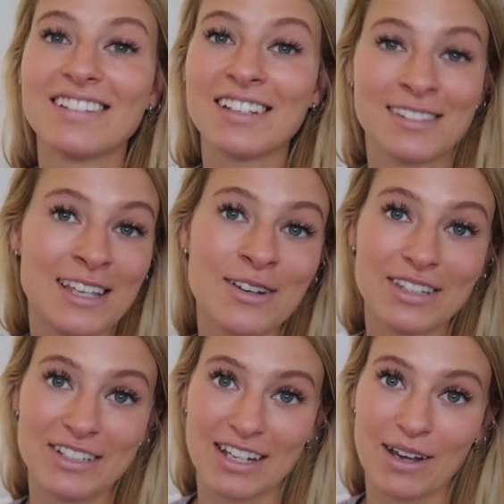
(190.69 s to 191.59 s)
I'll see you
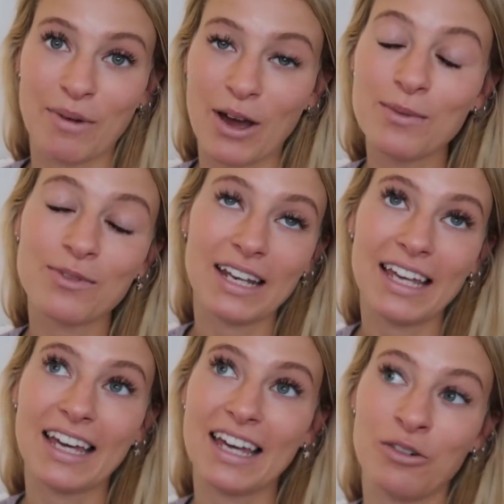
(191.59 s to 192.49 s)
at the gym.
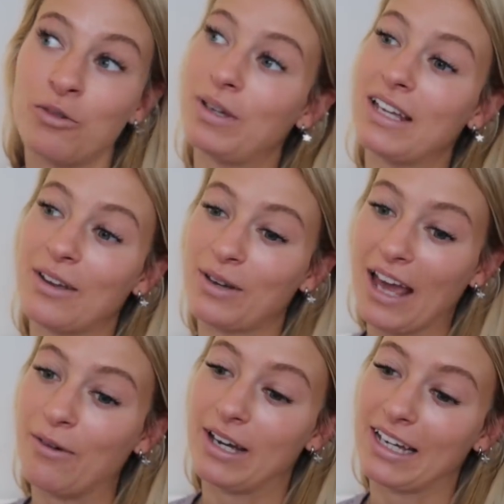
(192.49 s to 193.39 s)
Hopefully it will be an
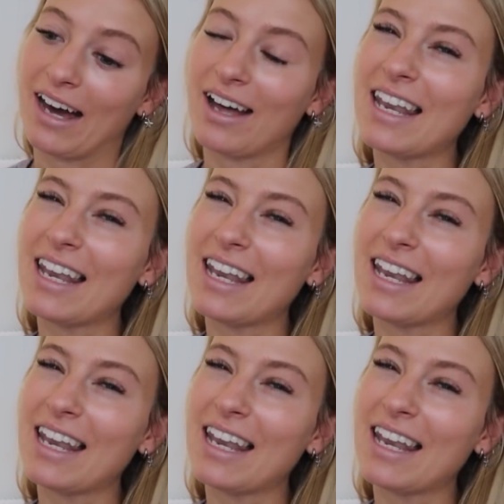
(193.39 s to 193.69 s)
okay workout.